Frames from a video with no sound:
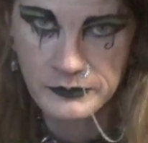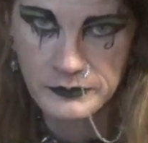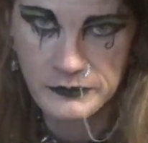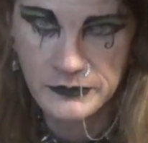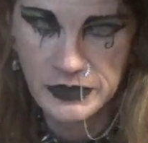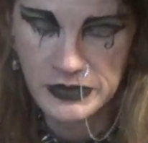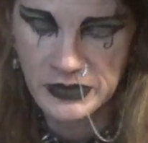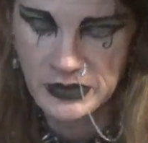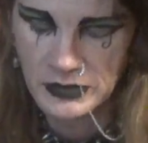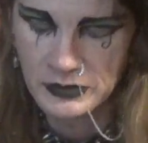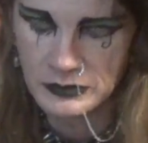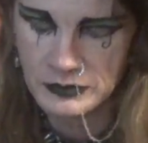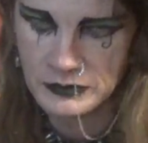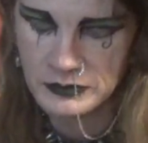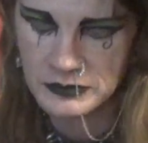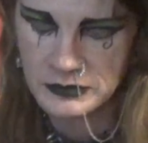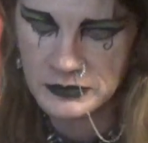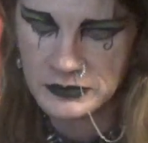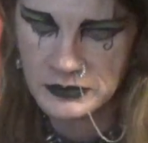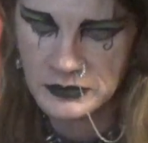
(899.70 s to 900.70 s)
You know,
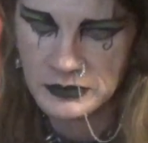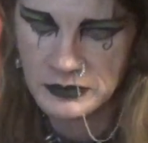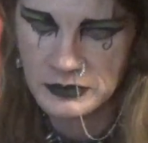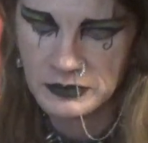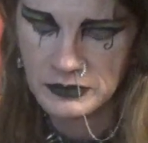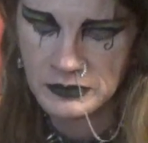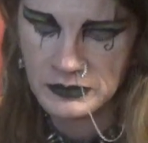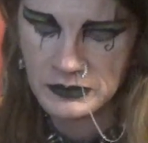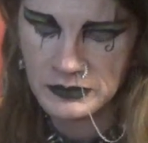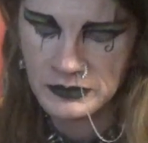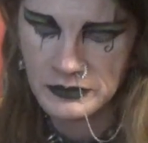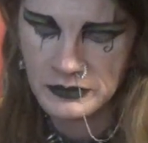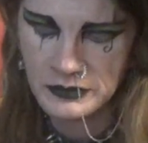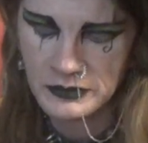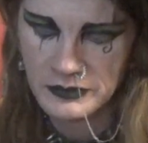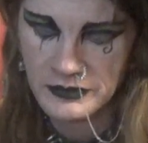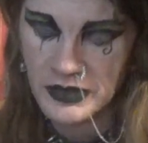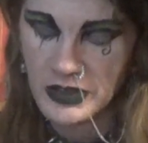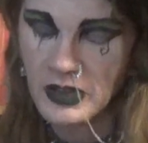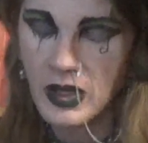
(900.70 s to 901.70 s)

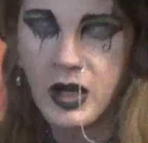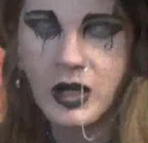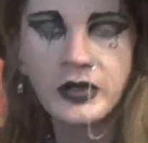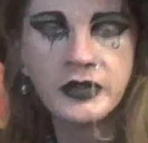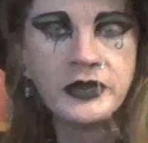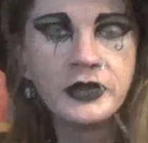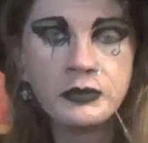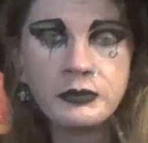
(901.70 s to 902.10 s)
there are no